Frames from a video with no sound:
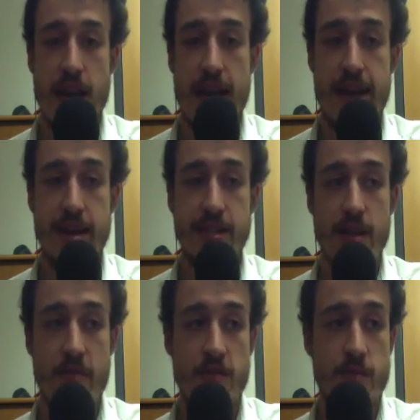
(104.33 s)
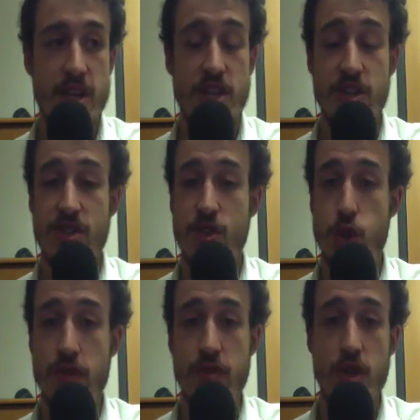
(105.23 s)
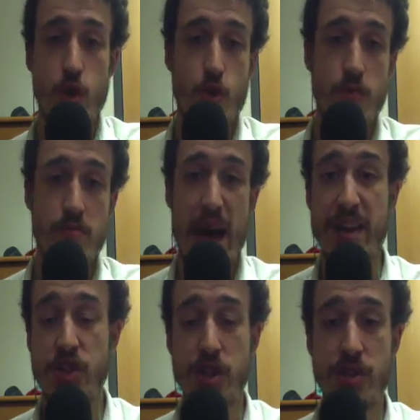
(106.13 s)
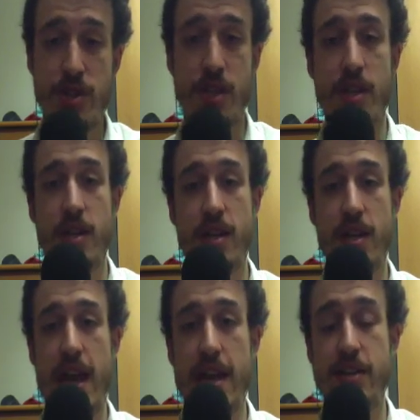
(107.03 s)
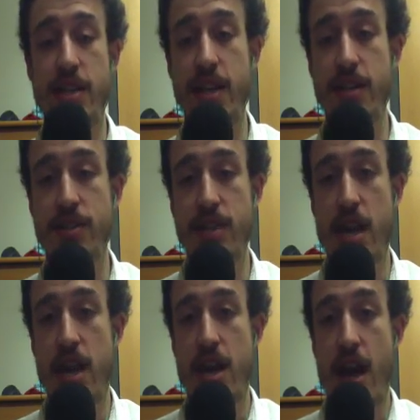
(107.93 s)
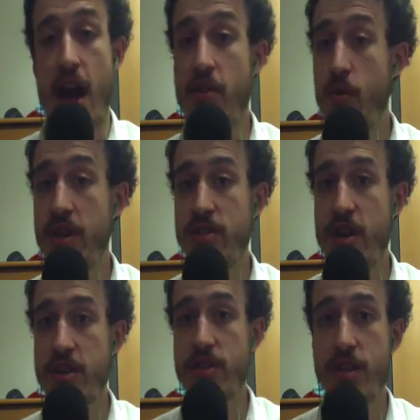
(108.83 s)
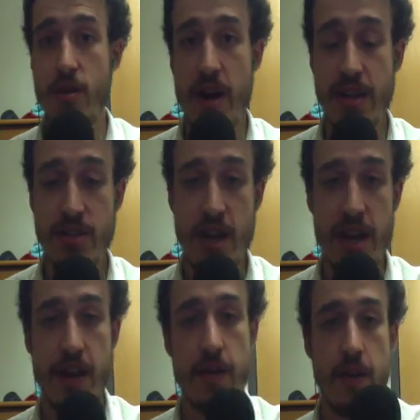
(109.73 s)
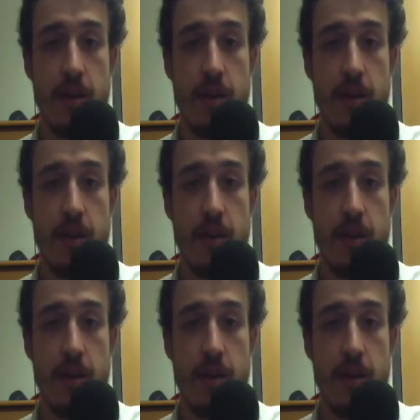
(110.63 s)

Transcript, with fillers: and some of them are just trivial patches and tickets other ones are actually quite exciting